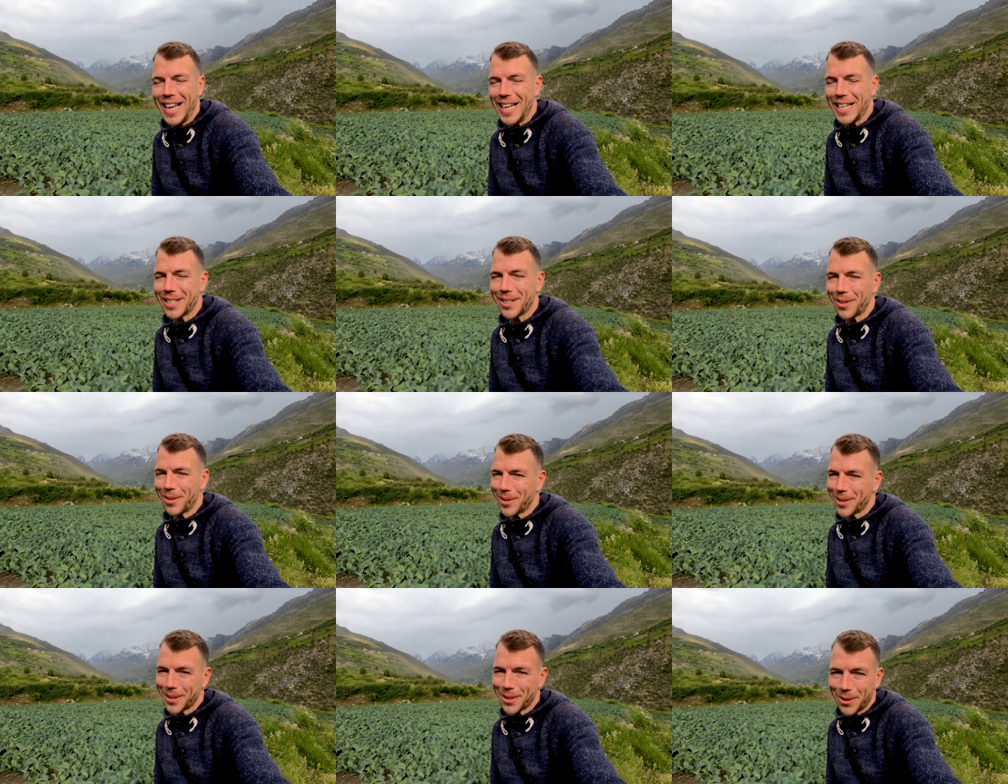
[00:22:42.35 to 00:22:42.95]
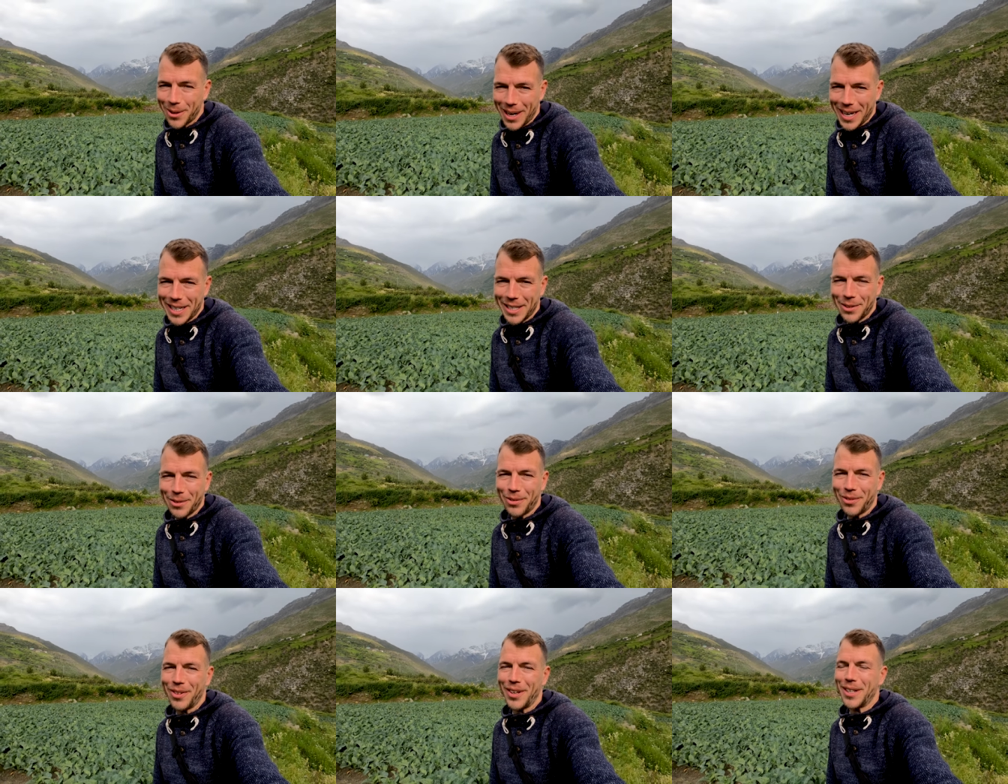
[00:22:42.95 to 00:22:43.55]
It's always great
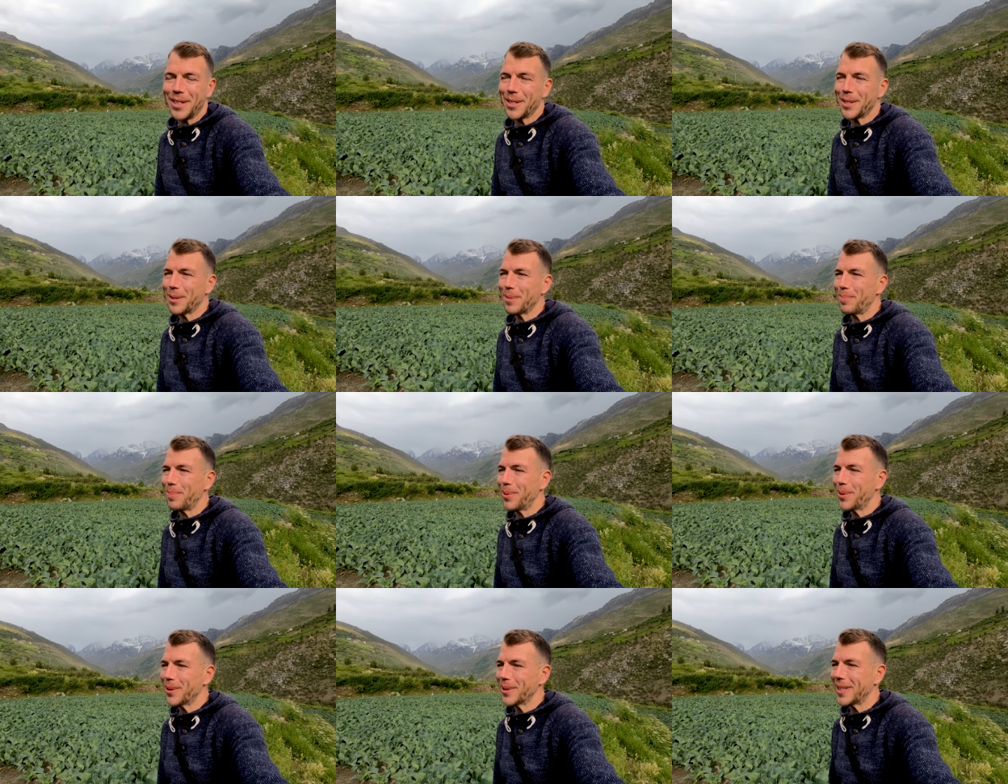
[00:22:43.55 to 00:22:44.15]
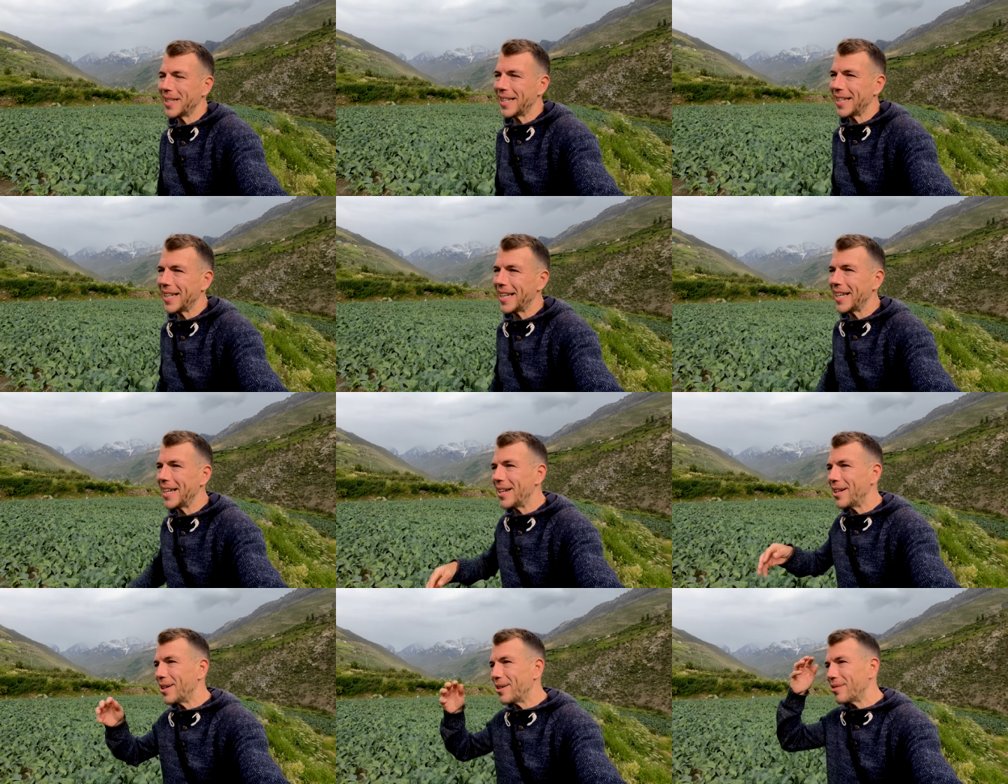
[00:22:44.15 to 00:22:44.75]
to feel the support and
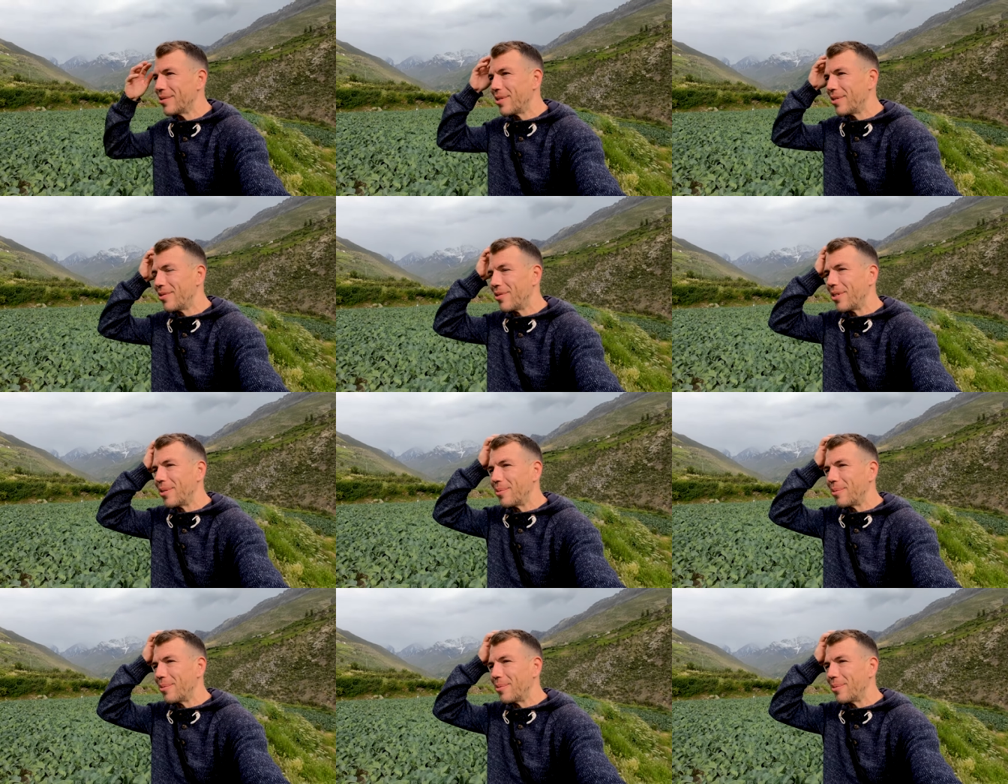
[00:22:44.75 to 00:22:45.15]
love